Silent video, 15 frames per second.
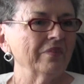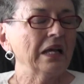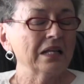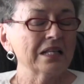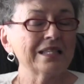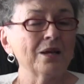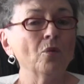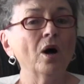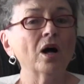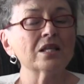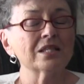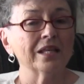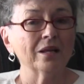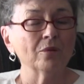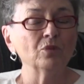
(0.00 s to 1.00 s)
Because I
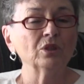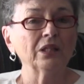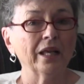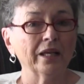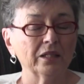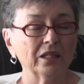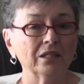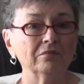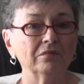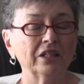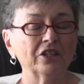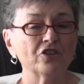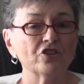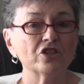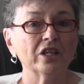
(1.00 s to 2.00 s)
would like to
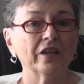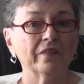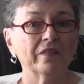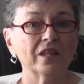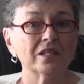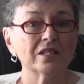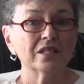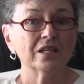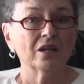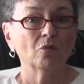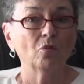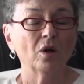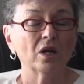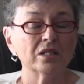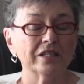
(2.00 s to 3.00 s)
interject this here, I
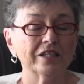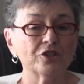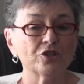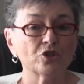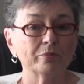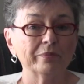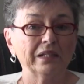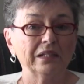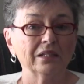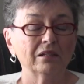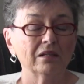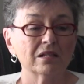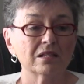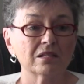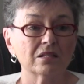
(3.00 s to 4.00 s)
was instrumental
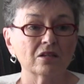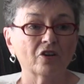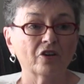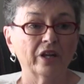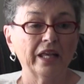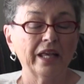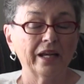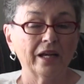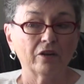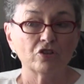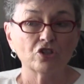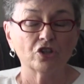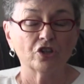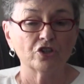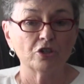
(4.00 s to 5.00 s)
in us starting at our
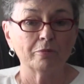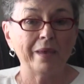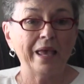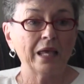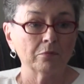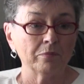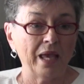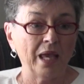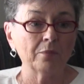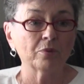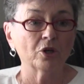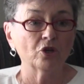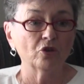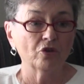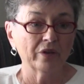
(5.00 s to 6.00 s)
church a backpack
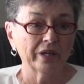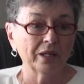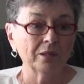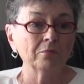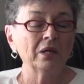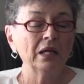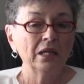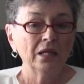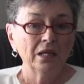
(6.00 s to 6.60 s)
program